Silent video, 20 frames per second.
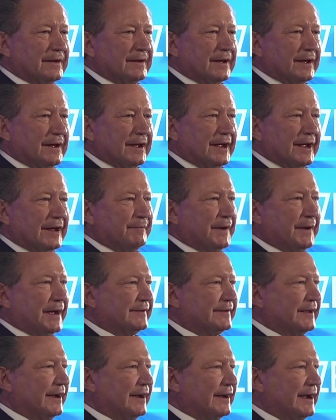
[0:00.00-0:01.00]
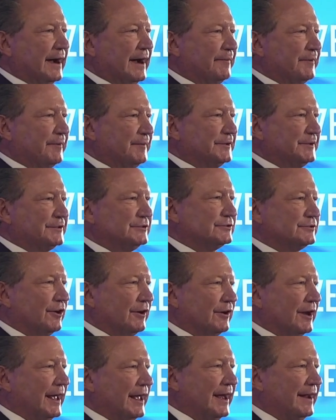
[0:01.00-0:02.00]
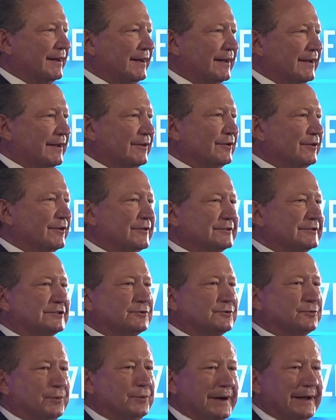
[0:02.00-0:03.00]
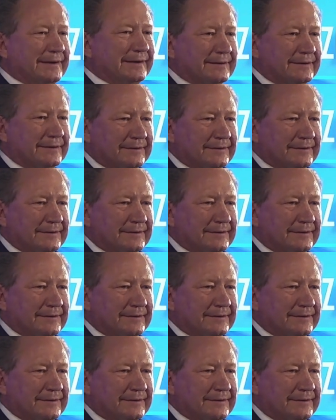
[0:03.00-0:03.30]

It makes our carbon emissions on land look sweet.